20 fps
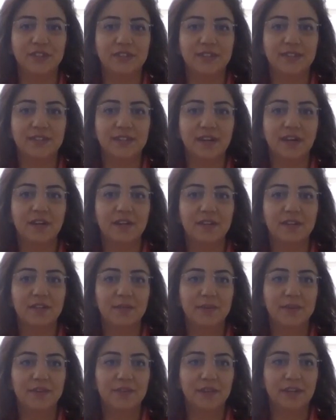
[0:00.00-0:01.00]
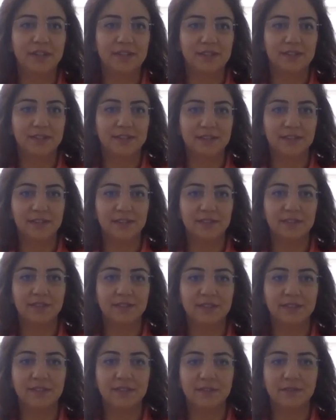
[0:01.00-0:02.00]
is Academic Writing
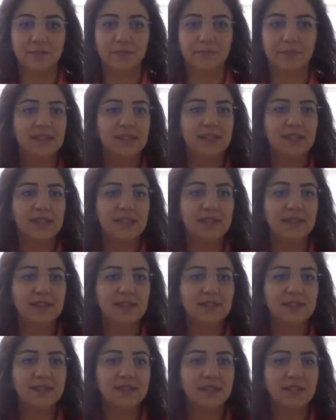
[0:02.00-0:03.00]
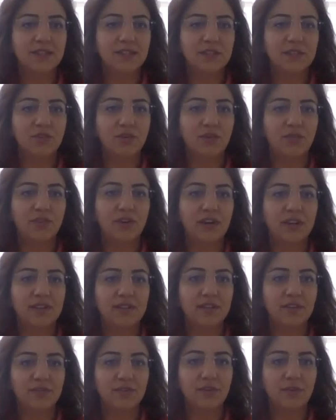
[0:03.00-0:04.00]
Skills. In this section of
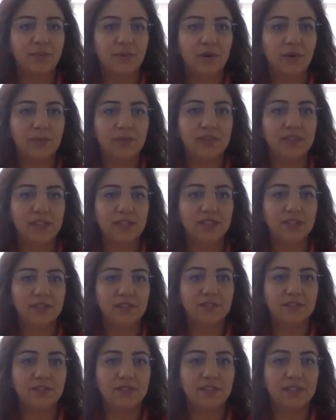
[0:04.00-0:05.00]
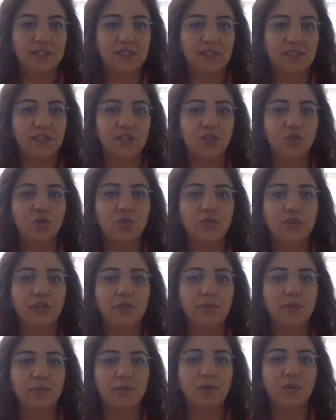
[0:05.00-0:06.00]
Writing for Publication Training, you will
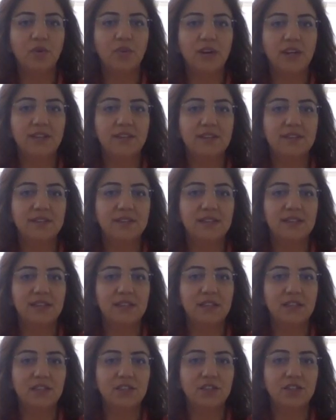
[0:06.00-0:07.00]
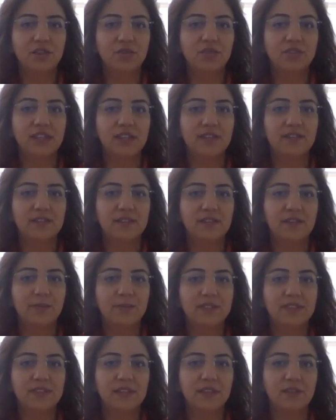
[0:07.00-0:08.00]
be provided key issues and
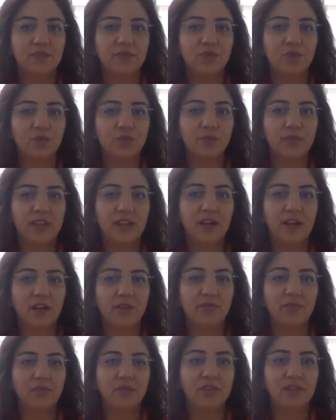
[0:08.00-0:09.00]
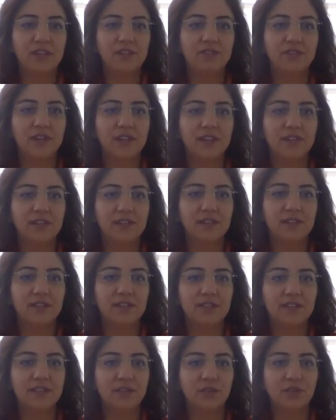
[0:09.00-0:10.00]
tips that will be helpful in writing a
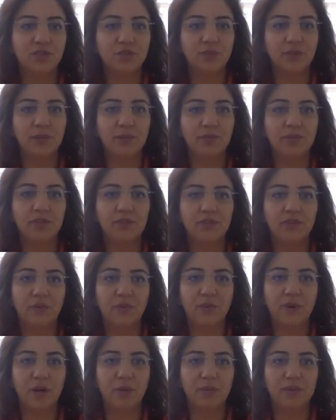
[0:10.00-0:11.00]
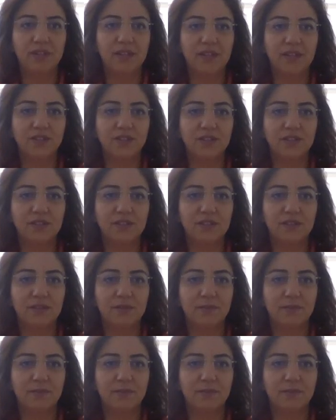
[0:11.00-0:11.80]
research paper for publication.